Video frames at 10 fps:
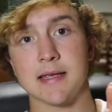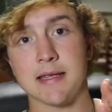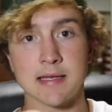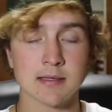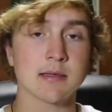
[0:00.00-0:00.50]

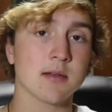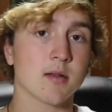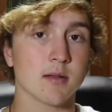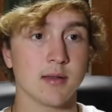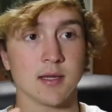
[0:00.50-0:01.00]
in
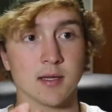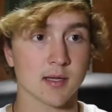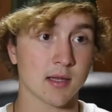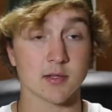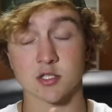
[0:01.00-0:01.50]

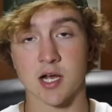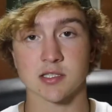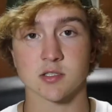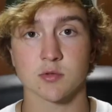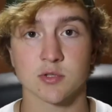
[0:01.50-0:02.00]
the
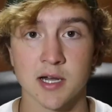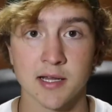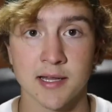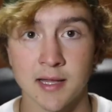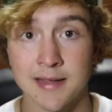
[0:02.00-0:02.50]
shots that we're
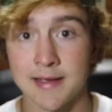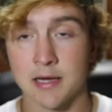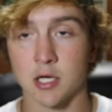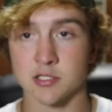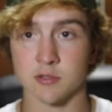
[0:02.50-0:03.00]
trying to get,
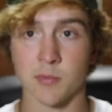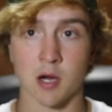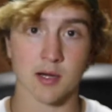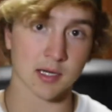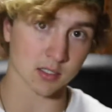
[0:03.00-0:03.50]
and also
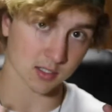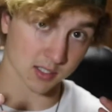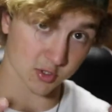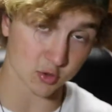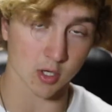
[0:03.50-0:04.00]
about kind of
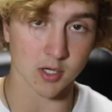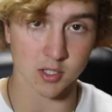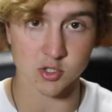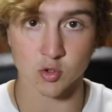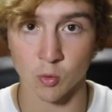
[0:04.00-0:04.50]

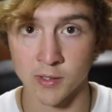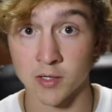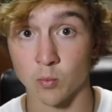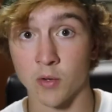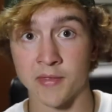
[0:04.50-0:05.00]
constructing a story
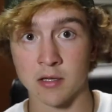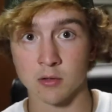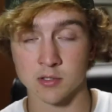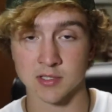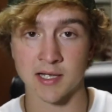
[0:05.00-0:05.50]
and what that
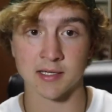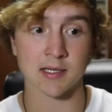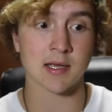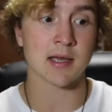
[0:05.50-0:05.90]
looks like.